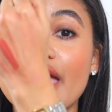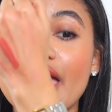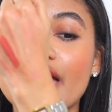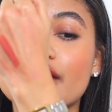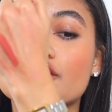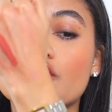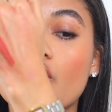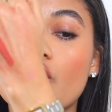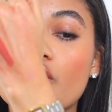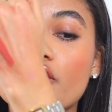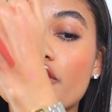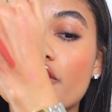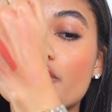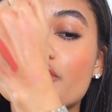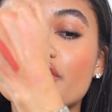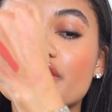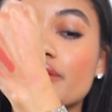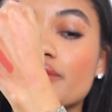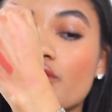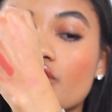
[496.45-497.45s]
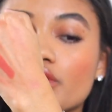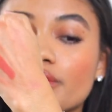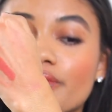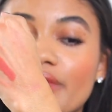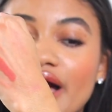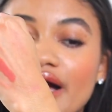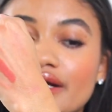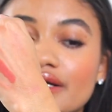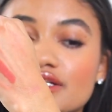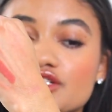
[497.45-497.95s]
And although they're more
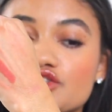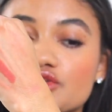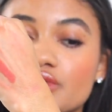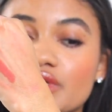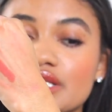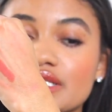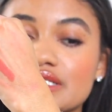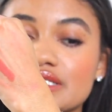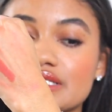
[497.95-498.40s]
matte, as you can